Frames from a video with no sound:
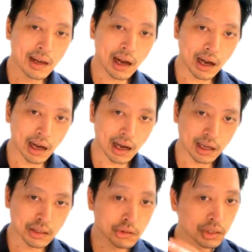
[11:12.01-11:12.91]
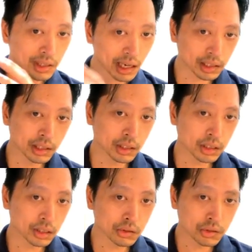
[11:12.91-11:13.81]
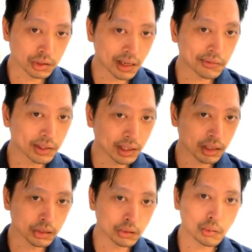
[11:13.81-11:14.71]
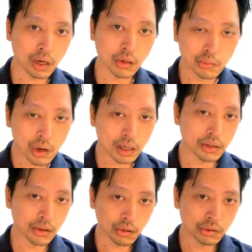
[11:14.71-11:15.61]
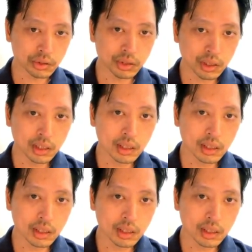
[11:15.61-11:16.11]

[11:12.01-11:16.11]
uh, you should get you should definitely get you want to work on those